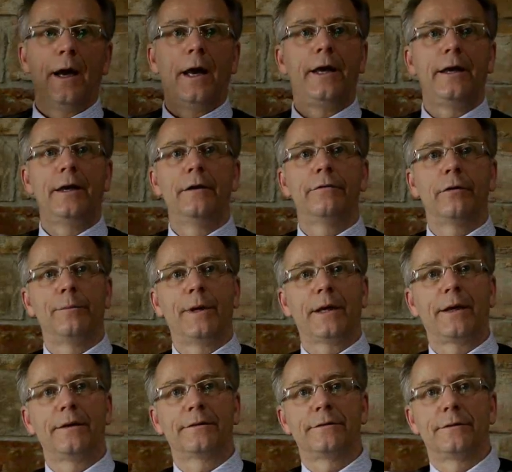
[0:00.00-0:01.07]
I heal from
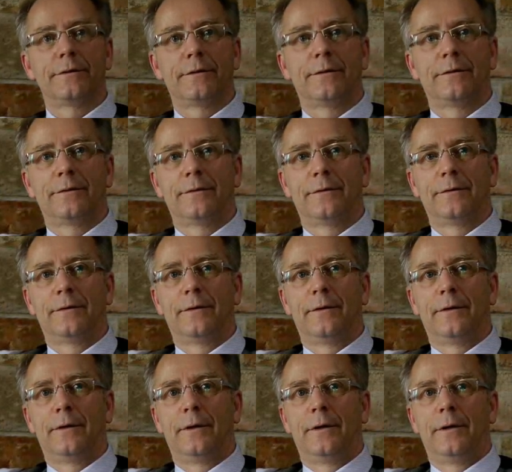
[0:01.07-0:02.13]
my cancer.
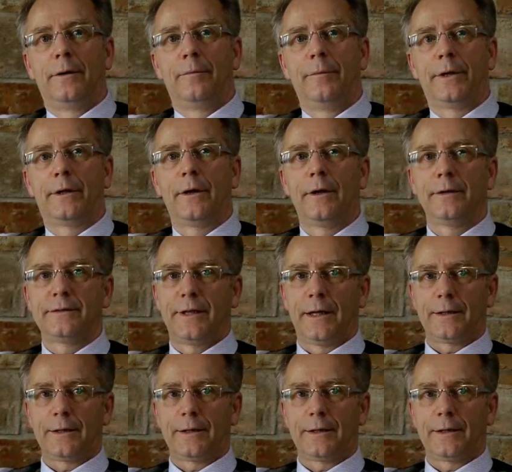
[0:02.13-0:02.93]
Because